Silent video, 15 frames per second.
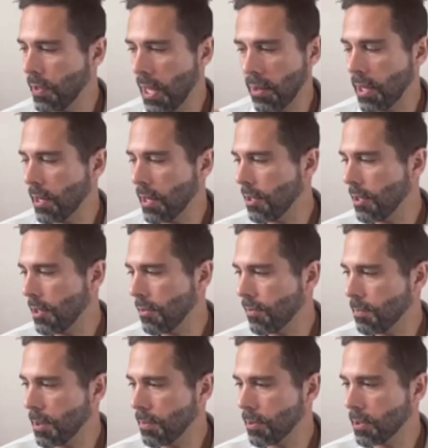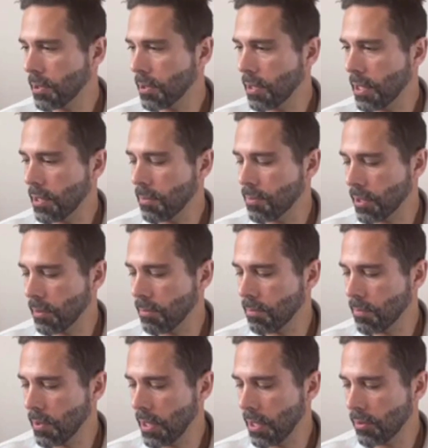Have they identified people they could bring
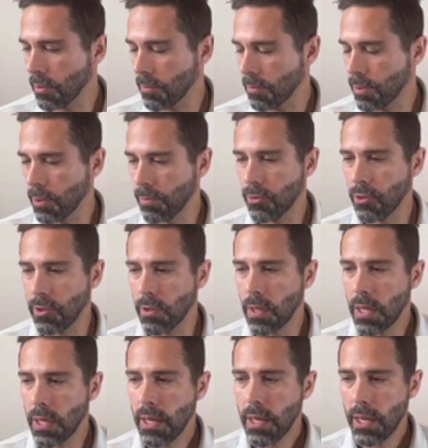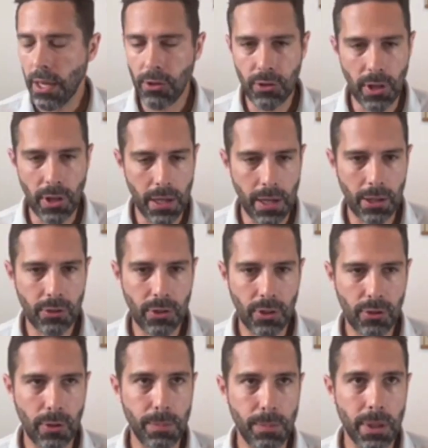an ethical problem to? Is it an
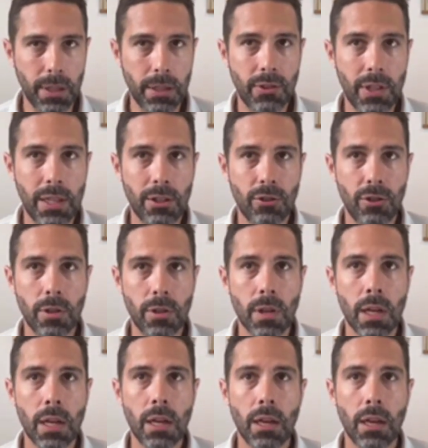accessibility issue?